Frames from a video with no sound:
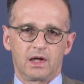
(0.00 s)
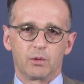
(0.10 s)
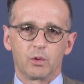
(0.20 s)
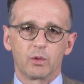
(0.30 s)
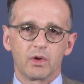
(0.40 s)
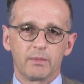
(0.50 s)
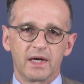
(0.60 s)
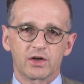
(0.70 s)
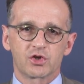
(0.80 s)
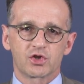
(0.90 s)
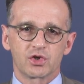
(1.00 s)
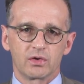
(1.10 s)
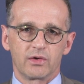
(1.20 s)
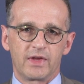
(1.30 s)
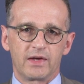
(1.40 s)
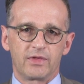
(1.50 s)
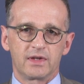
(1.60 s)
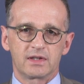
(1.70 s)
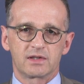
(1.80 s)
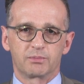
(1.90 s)
And we will make sure that
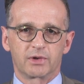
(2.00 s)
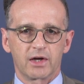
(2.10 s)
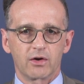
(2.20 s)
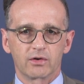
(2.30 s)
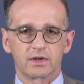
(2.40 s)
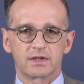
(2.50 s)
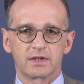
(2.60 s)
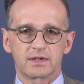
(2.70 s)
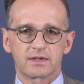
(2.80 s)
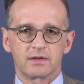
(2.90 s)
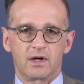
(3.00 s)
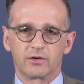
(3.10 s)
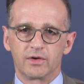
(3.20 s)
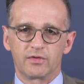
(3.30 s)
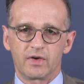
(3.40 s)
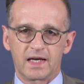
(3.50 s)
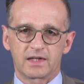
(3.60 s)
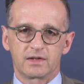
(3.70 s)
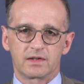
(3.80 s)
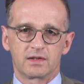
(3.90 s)
these priorities are
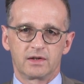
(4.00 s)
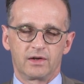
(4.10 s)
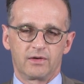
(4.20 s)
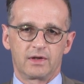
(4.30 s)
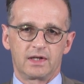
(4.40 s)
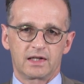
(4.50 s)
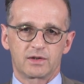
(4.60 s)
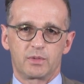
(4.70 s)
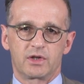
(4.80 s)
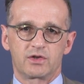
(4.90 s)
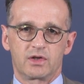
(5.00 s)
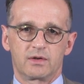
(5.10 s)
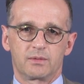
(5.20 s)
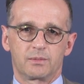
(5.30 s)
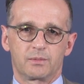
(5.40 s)
reflected in the next budget.